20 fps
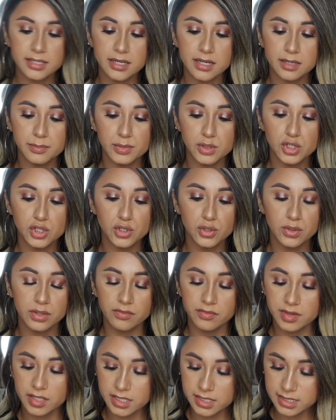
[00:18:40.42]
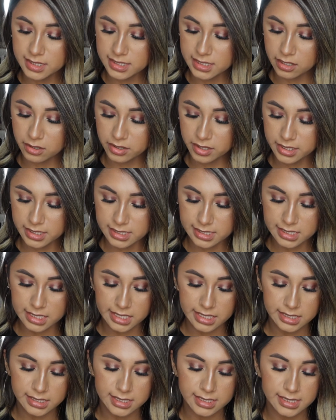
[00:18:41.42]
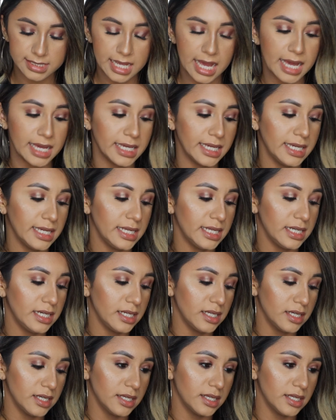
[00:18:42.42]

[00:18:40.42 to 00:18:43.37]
up two of this Seriously Satin